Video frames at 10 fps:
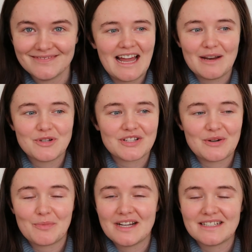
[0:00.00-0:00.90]
I'm just
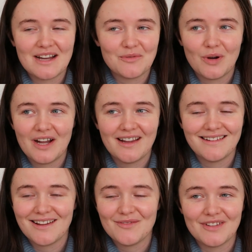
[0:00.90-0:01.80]
going to break down why
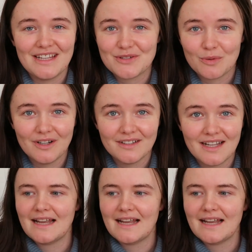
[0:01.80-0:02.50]
I love each one.